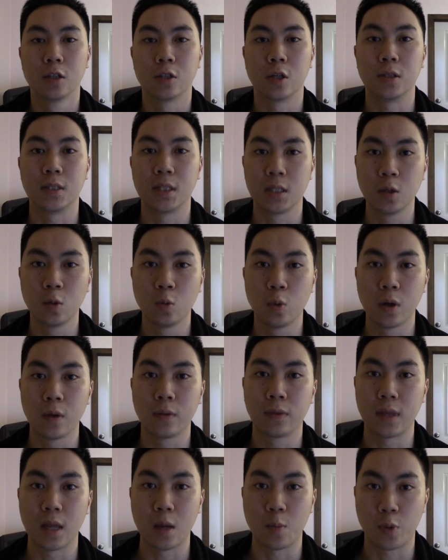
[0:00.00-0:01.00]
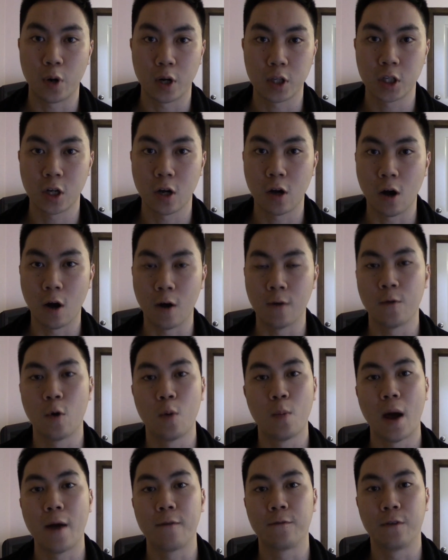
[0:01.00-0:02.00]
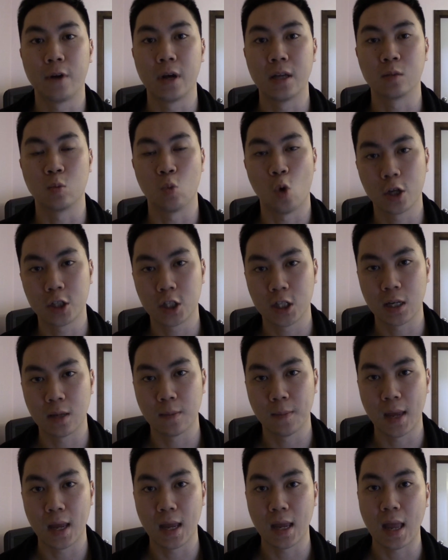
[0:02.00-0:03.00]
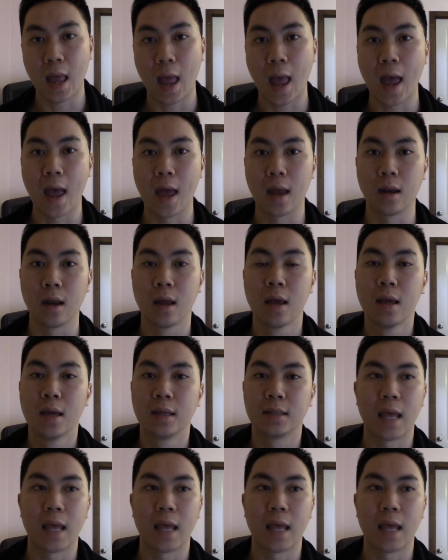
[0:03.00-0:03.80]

to deal with the pressure of all my friends watching me and